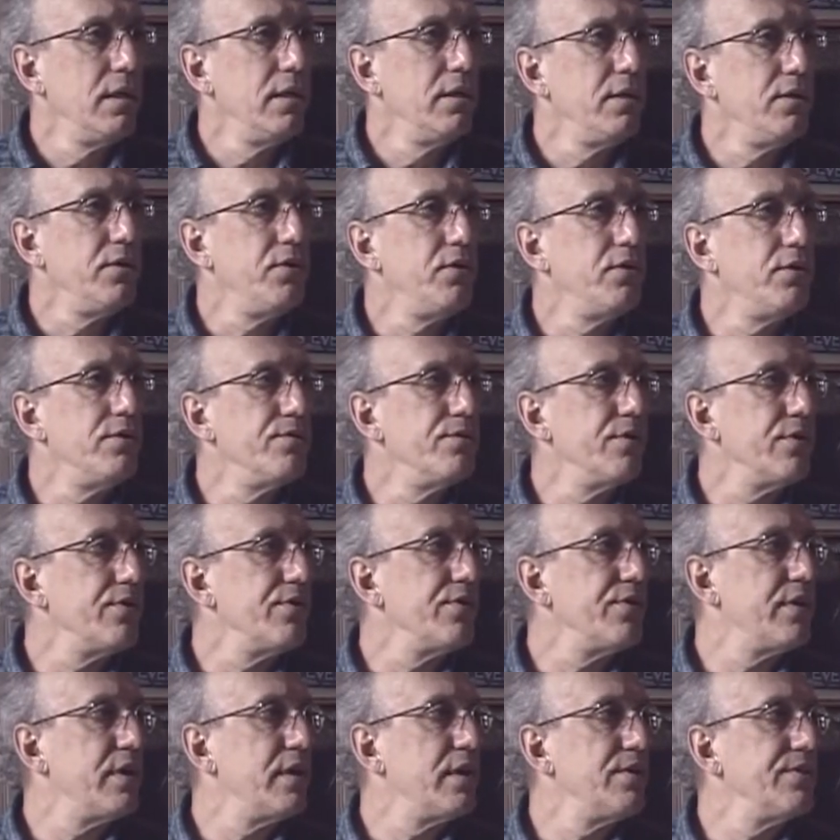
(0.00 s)

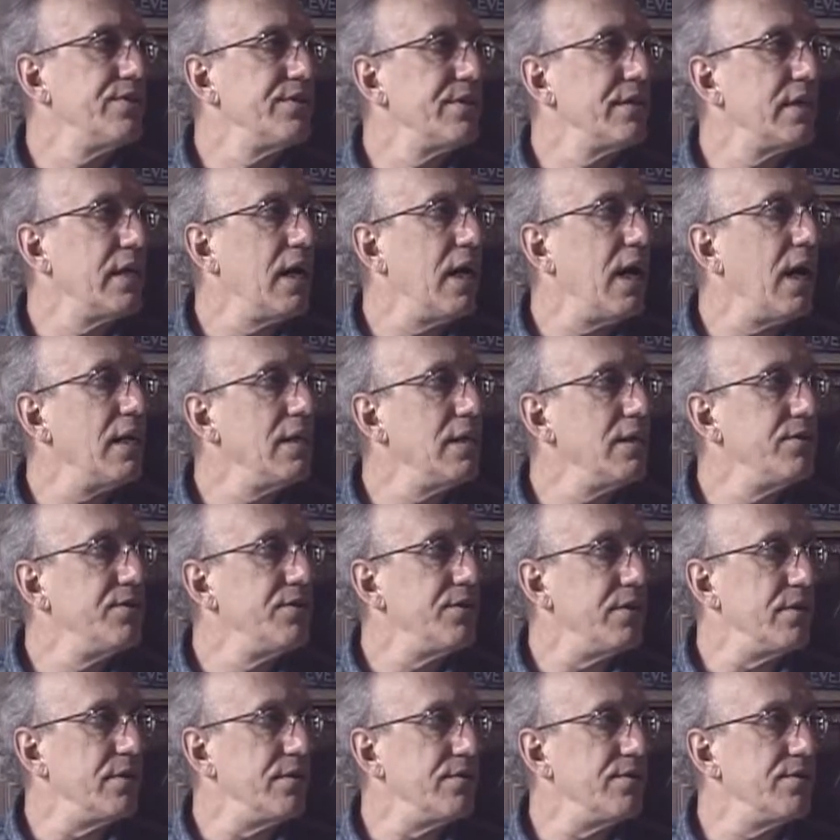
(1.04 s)
universities and
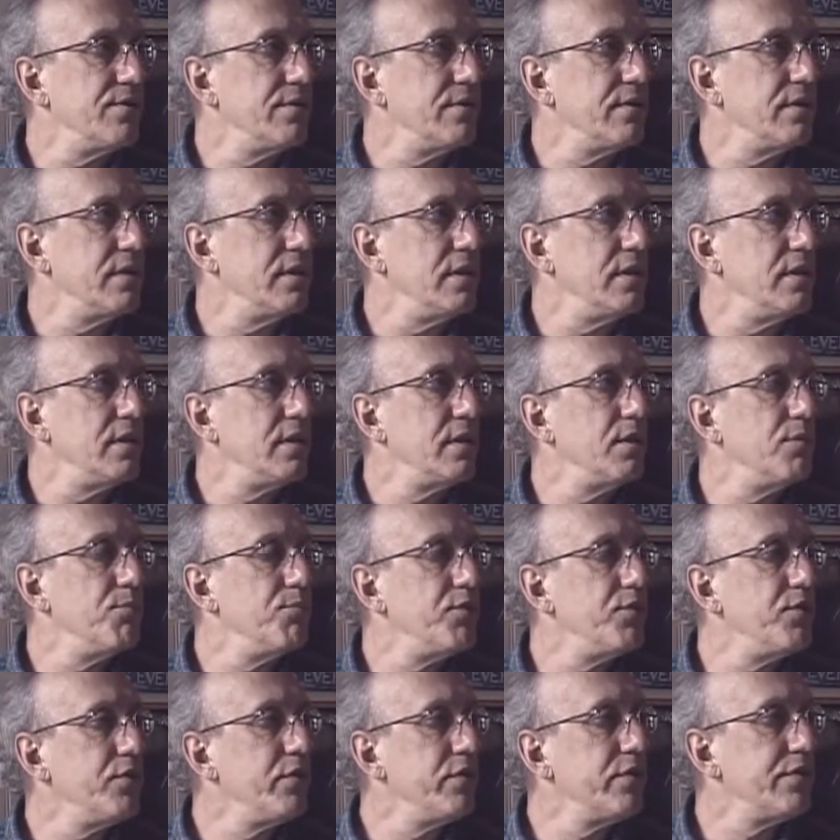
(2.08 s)
colleges, the
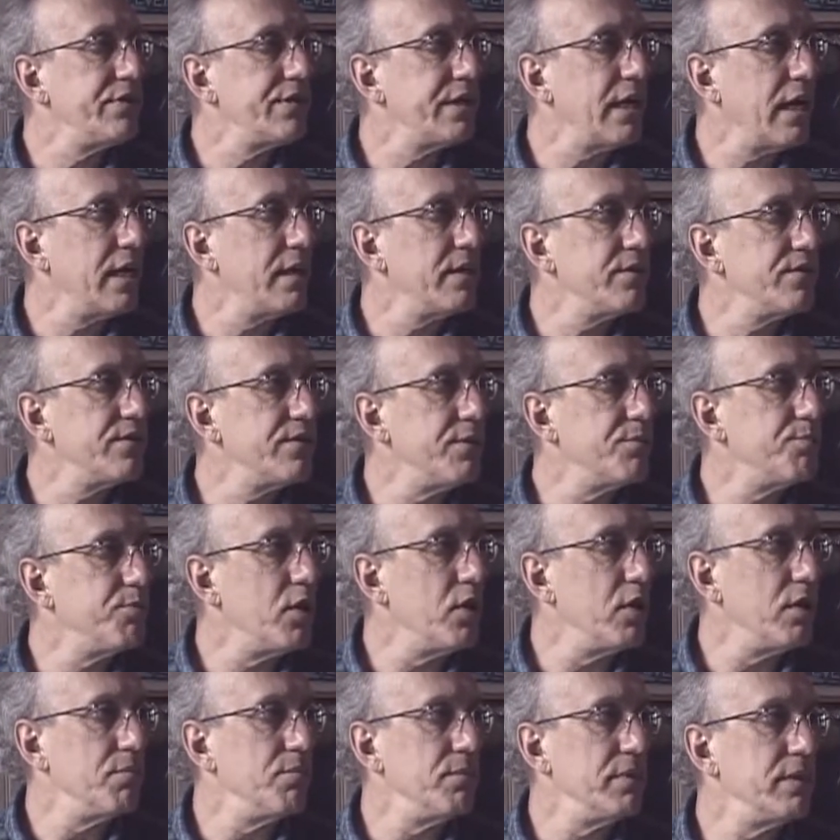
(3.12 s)
computer science
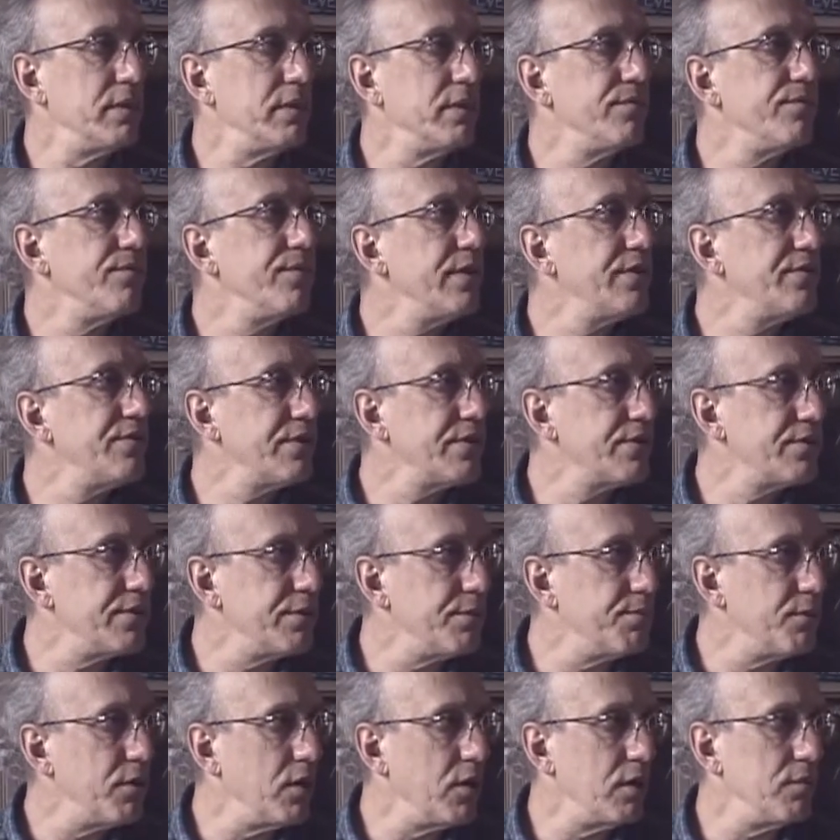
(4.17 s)
department, the physics
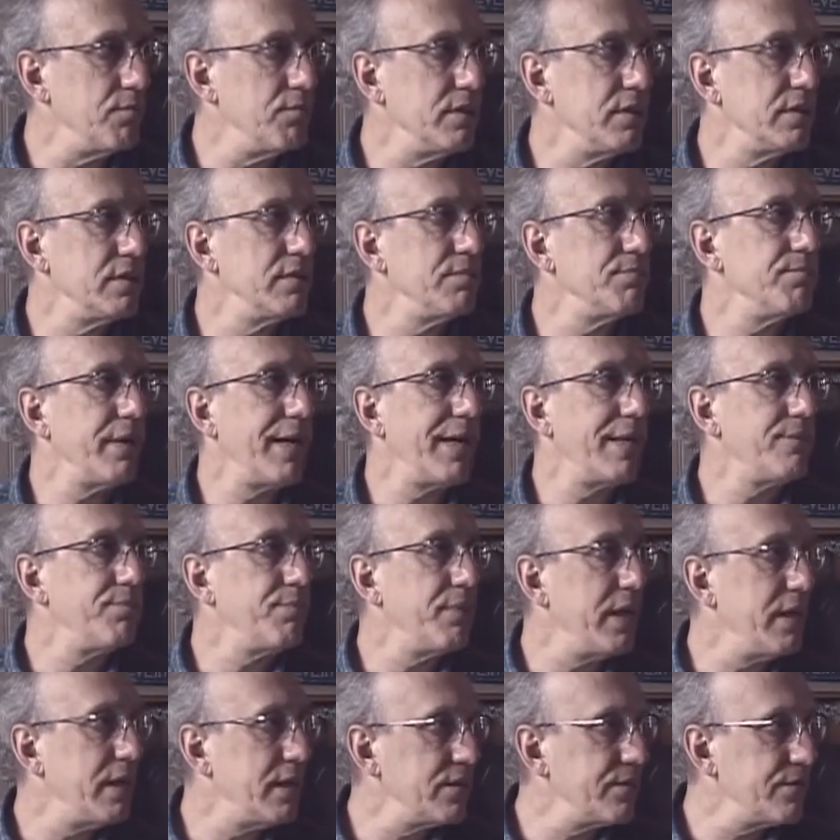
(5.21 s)
department, the
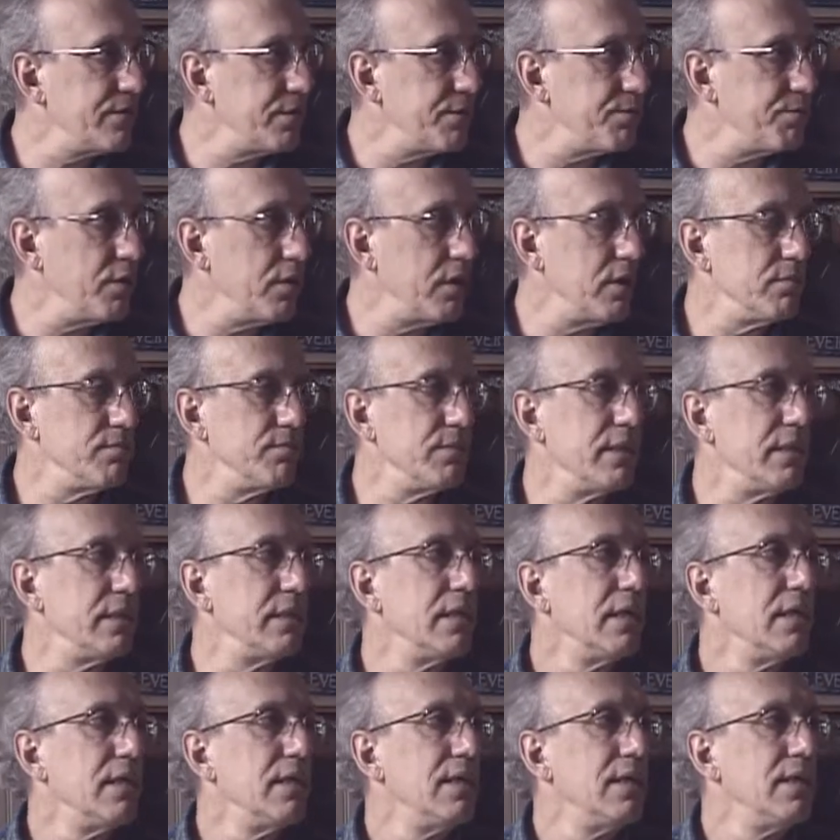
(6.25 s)
mathematics department,
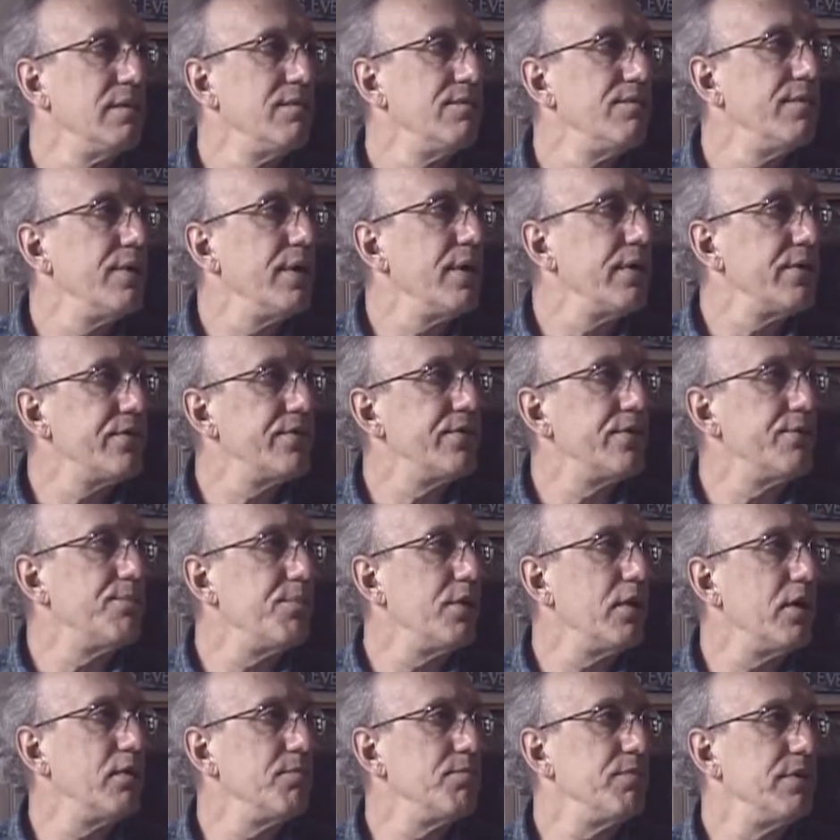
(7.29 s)
various
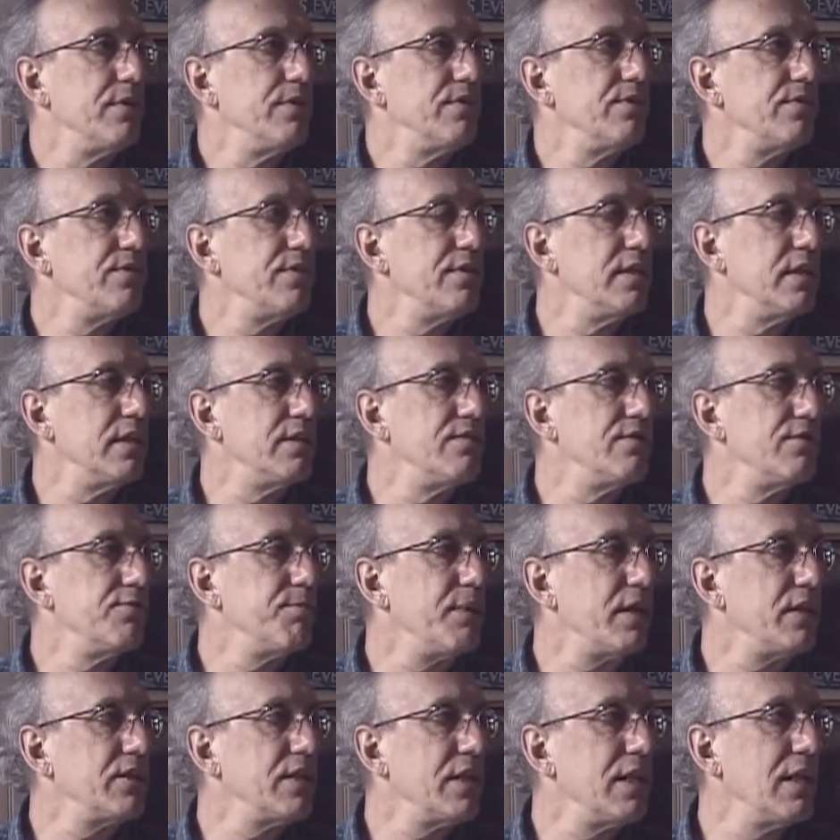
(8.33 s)
departments that
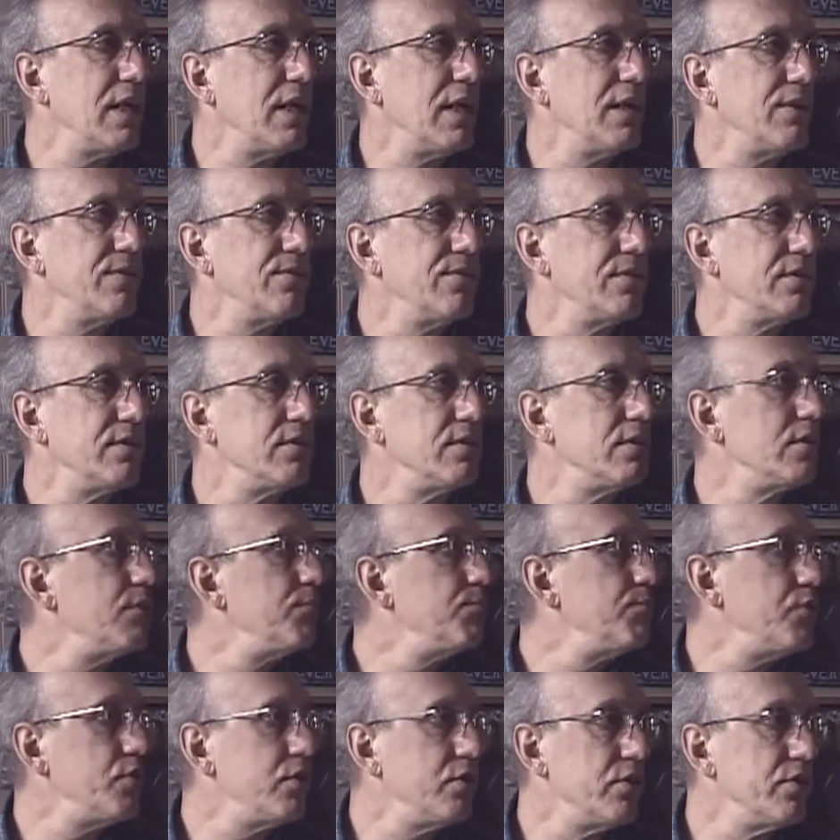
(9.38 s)
specialize in
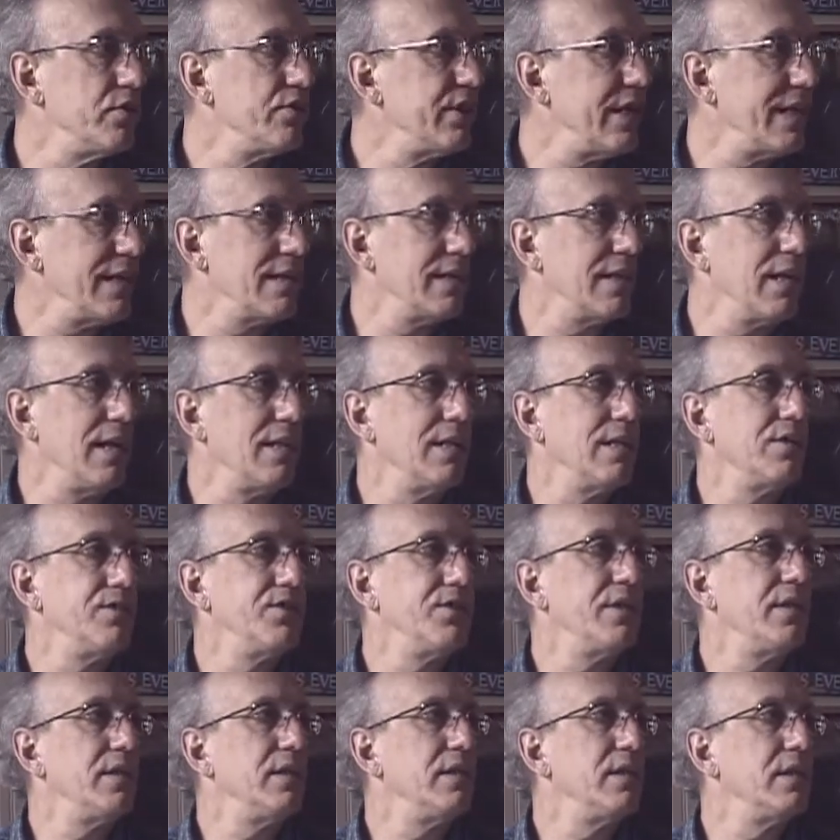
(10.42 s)
computer
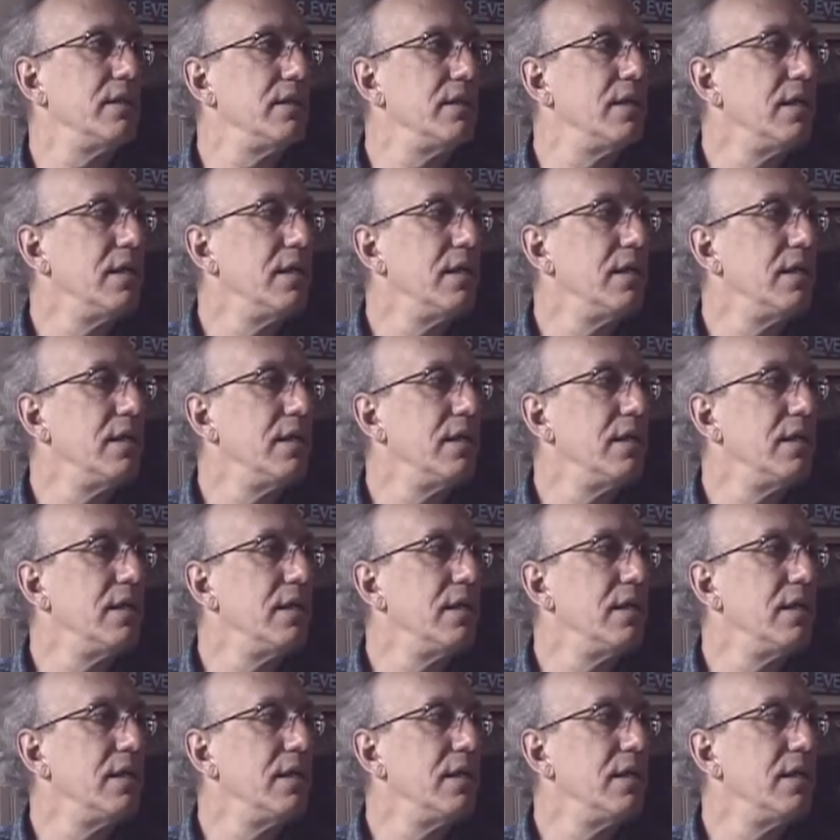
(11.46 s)
technology